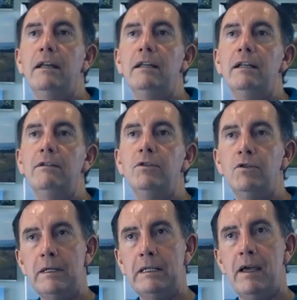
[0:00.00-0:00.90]
And if
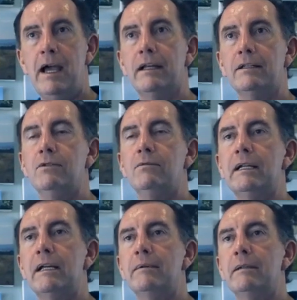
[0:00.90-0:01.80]
you're doing that, you're
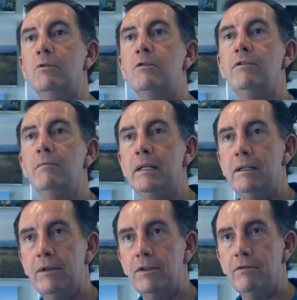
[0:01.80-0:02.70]
becoming more
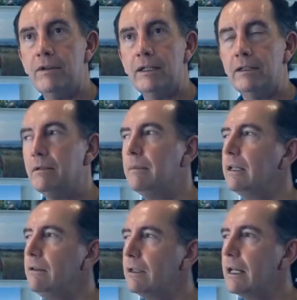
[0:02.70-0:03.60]
familiar with your vehicle.
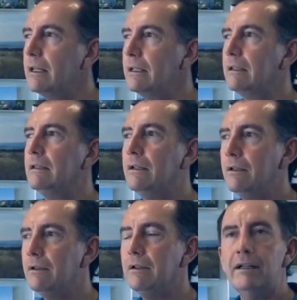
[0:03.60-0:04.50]
You're getting,
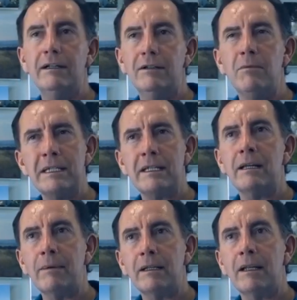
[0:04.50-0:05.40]
don't be
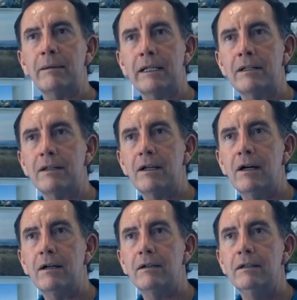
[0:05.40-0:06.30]
scared about climbing under the
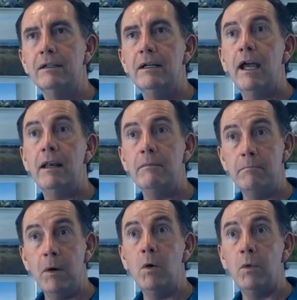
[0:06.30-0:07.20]
car.
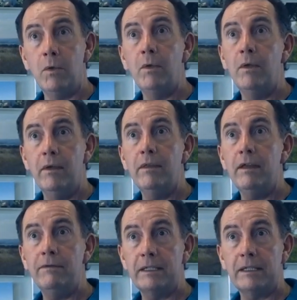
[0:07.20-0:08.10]
And both,
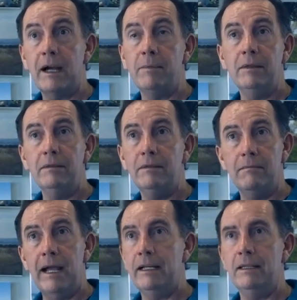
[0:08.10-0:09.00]
if it's a couple,
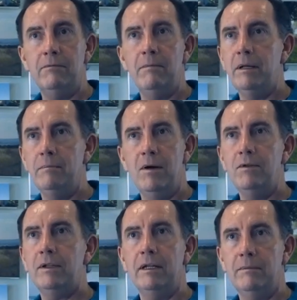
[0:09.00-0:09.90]
the man and the woman are
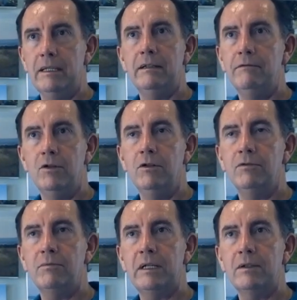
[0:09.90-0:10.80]
both going to be
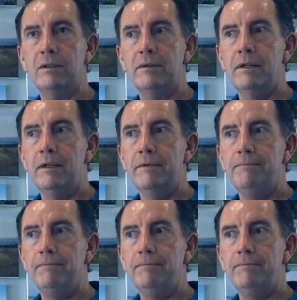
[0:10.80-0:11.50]
involved, because